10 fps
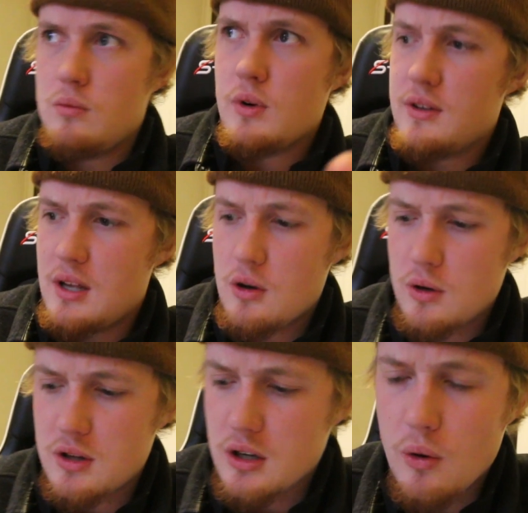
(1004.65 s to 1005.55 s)
was in
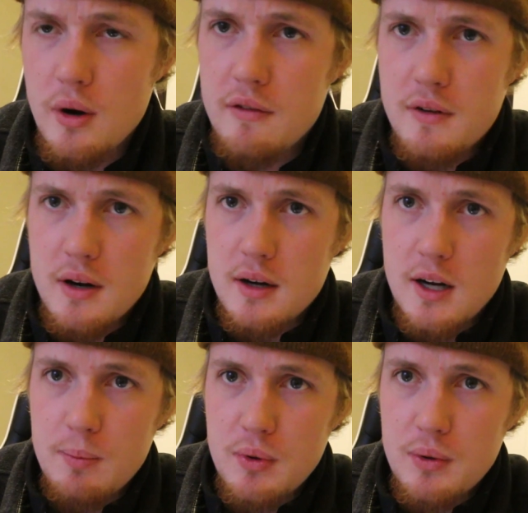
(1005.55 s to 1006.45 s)
North Dakota for a
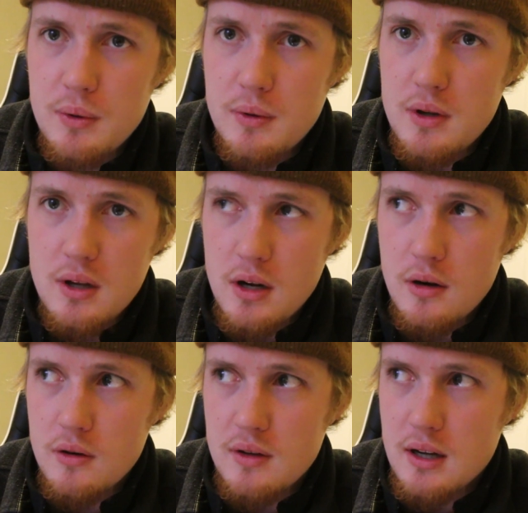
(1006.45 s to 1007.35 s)
couple years,